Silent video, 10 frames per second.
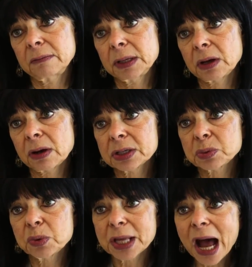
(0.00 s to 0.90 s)
because
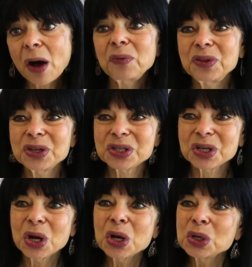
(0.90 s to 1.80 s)
without this,
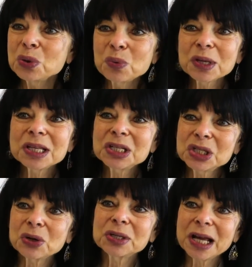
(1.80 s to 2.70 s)
you really
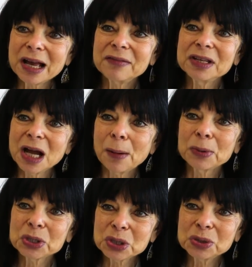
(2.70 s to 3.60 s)
don't have the
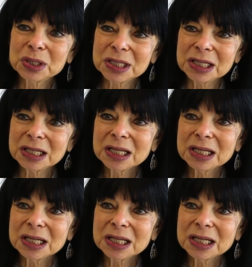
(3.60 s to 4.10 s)
opportunity